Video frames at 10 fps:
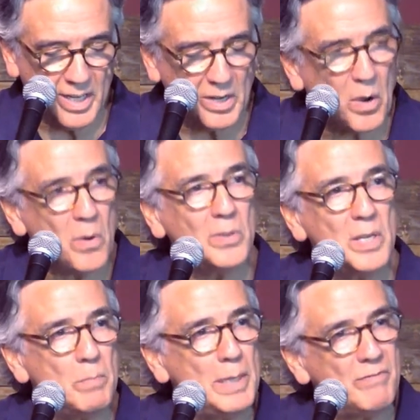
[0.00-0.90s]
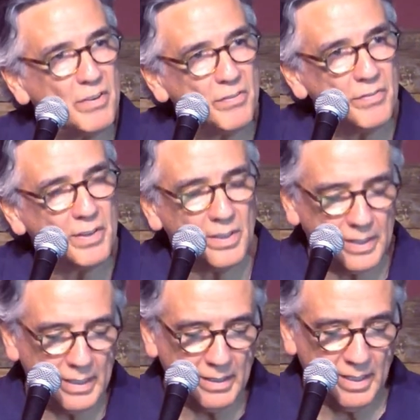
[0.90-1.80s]
can only be
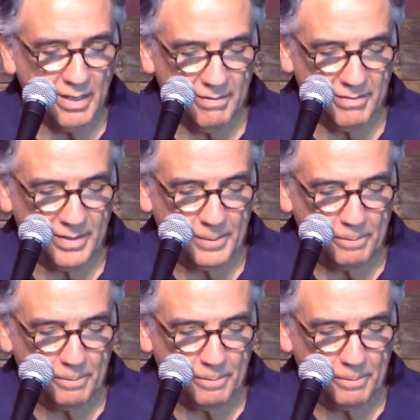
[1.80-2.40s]
fulfilled in love.